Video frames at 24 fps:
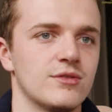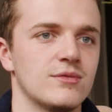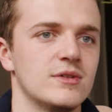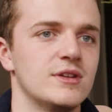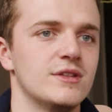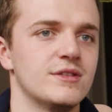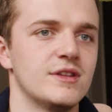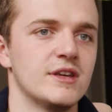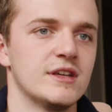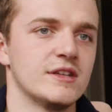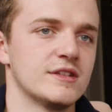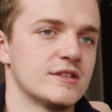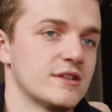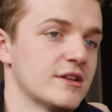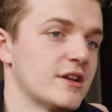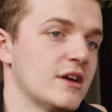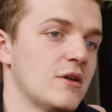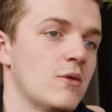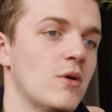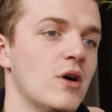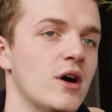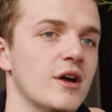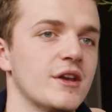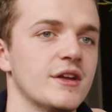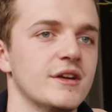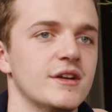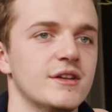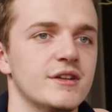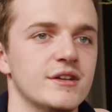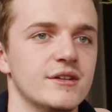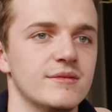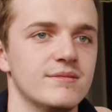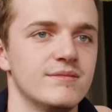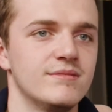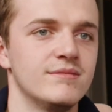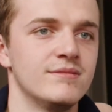things that I wanted,
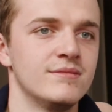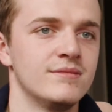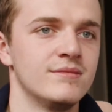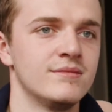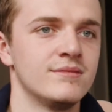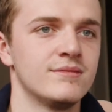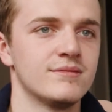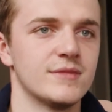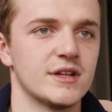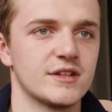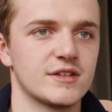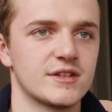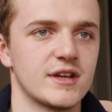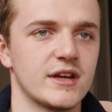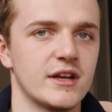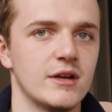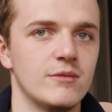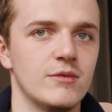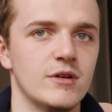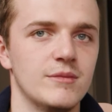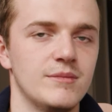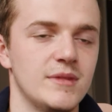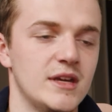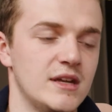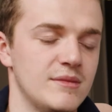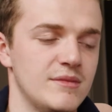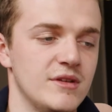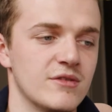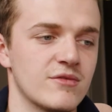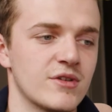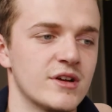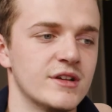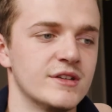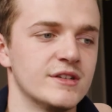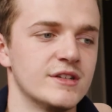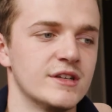and that's kind of what made me
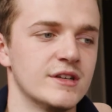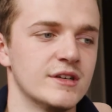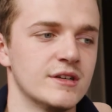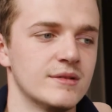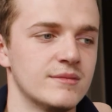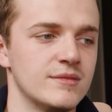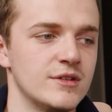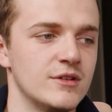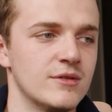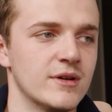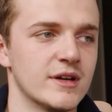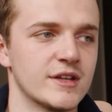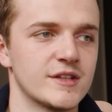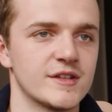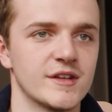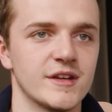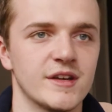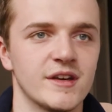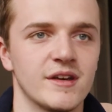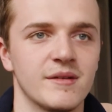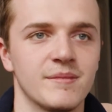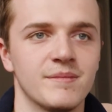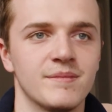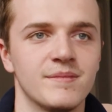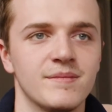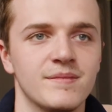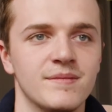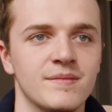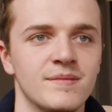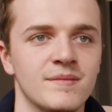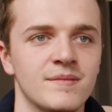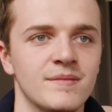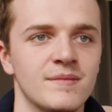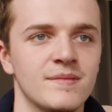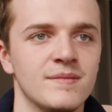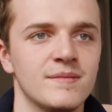run to USM.
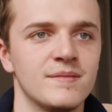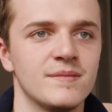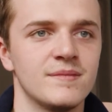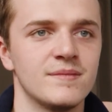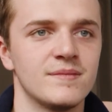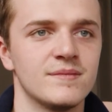I feel